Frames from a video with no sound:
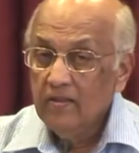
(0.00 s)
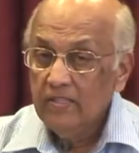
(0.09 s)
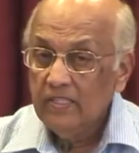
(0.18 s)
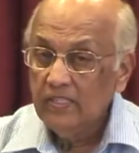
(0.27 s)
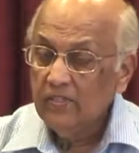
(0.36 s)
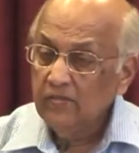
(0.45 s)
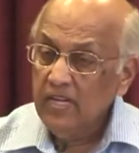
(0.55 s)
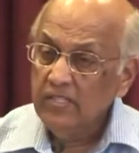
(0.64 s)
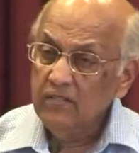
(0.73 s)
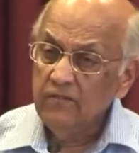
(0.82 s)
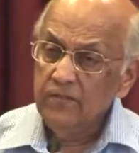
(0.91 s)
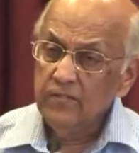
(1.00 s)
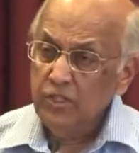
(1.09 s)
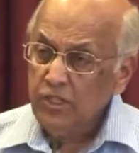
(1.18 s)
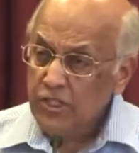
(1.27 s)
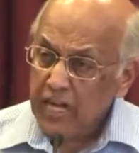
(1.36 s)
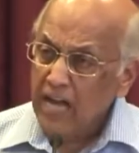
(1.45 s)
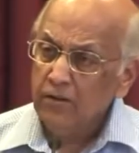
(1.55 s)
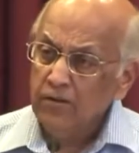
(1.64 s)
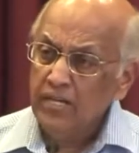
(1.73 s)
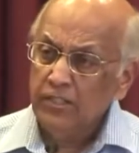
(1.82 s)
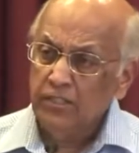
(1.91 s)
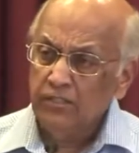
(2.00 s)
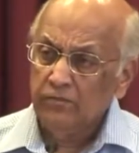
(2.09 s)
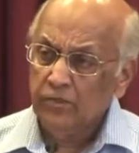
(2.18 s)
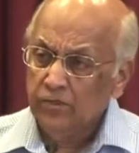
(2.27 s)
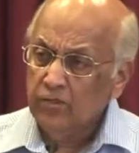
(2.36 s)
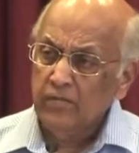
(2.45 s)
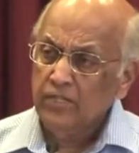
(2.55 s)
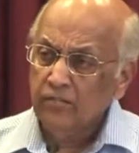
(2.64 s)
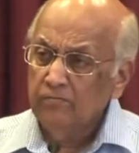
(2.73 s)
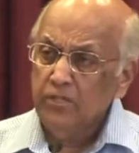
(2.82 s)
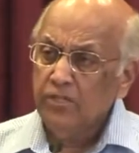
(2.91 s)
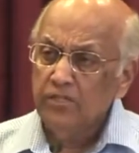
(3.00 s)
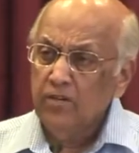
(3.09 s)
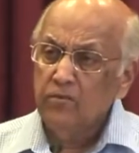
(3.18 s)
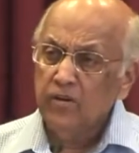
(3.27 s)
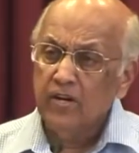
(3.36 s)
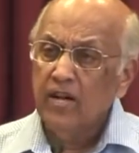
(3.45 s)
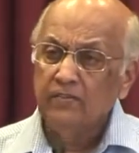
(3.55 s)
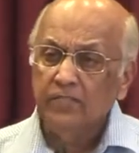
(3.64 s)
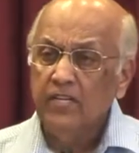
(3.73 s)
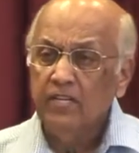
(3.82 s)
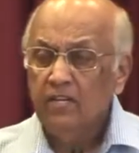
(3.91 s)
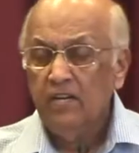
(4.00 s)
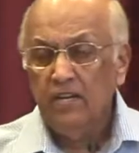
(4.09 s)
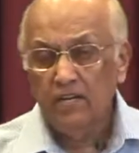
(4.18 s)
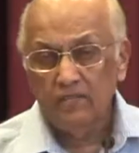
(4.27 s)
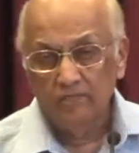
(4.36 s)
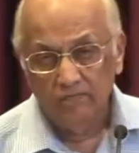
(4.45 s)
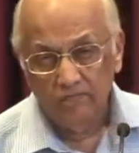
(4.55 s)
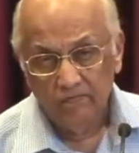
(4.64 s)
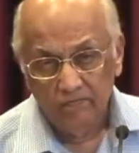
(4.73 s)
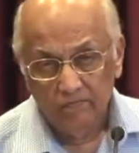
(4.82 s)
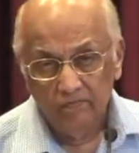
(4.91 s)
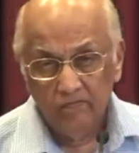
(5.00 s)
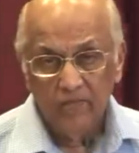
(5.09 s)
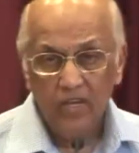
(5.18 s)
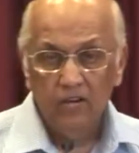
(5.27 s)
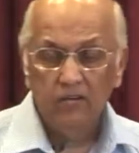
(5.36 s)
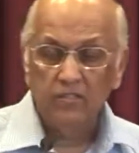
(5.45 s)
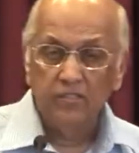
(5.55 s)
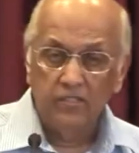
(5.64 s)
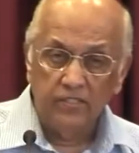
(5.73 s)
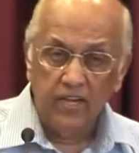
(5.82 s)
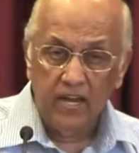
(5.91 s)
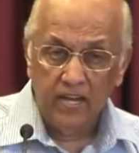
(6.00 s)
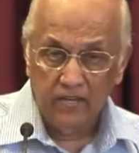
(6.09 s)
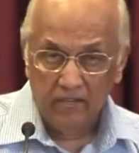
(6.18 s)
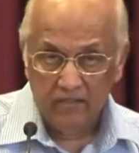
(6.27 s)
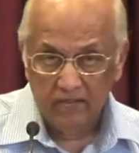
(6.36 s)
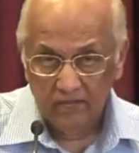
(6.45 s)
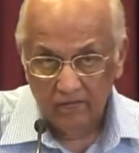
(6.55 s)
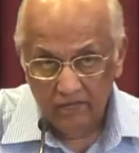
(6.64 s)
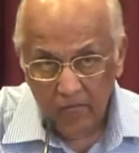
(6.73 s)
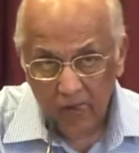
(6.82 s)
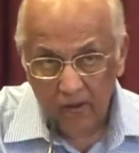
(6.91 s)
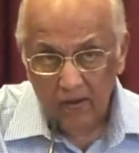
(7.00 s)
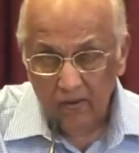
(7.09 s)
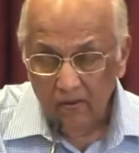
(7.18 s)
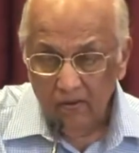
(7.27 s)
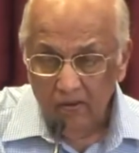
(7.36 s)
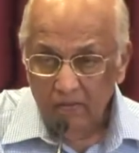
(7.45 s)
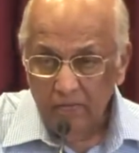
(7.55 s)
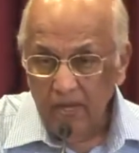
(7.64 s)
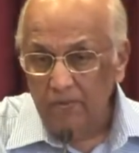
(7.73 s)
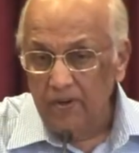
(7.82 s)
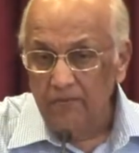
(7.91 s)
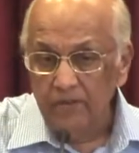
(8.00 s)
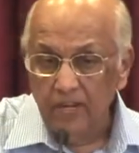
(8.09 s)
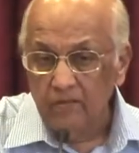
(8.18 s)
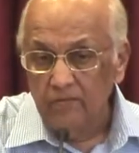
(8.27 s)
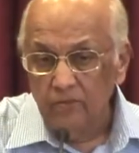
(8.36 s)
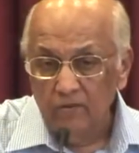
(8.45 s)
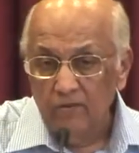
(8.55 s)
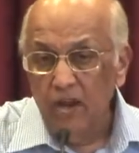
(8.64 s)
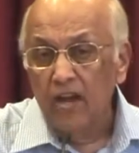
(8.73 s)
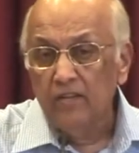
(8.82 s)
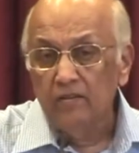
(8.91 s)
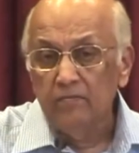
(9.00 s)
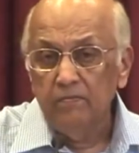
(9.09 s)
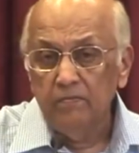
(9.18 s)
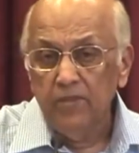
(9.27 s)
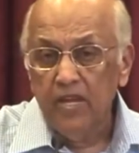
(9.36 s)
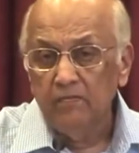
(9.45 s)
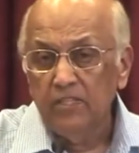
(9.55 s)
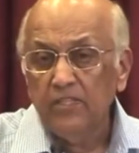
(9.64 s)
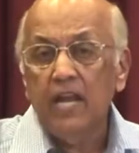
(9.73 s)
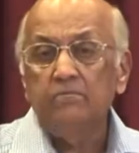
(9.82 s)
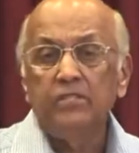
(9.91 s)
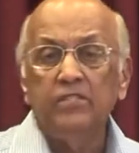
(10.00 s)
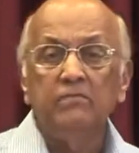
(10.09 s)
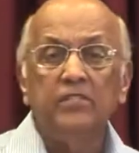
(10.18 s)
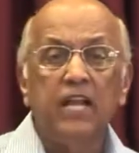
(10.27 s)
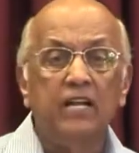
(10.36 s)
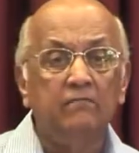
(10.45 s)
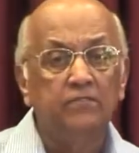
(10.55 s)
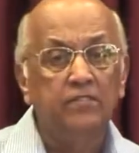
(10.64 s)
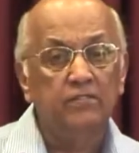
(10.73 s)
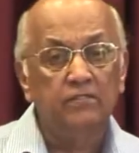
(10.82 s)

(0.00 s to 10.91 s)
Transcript: This is the reason for the shallowness of so much of missionary work I've seen in India, across this land. People have come who have not become disciples themselves.